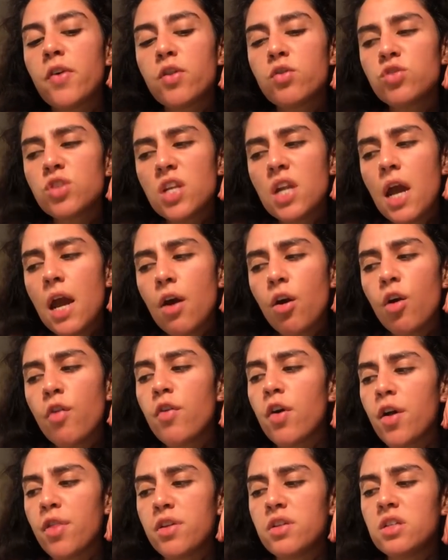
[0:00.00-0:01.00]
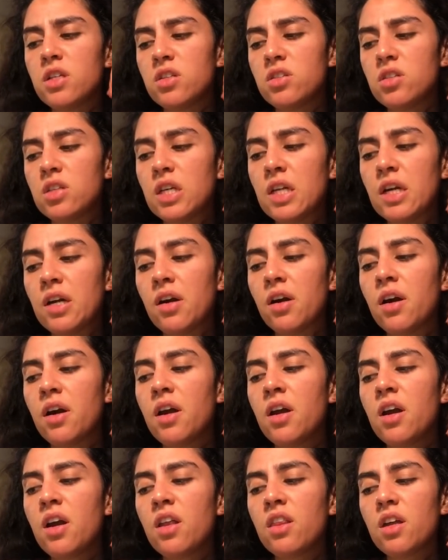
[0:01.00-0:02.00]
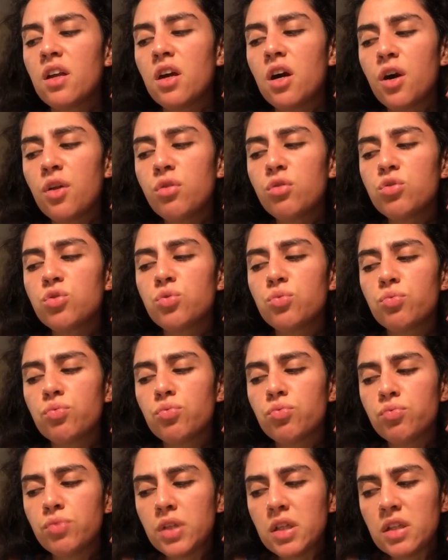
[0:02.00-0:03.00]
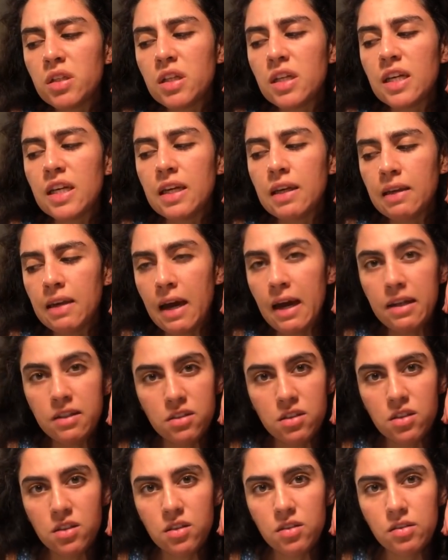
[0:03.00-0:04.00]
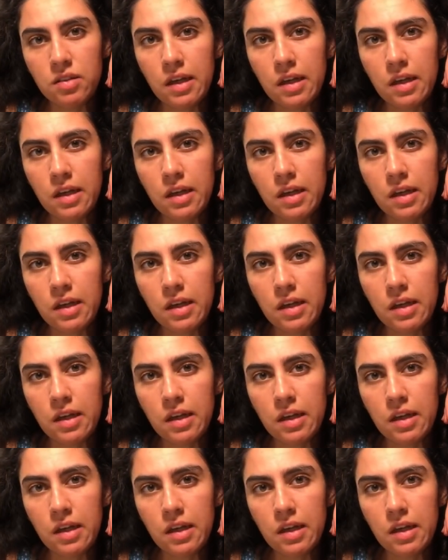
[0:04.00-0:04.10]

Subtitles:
And there's an air of authenticity here that others really get.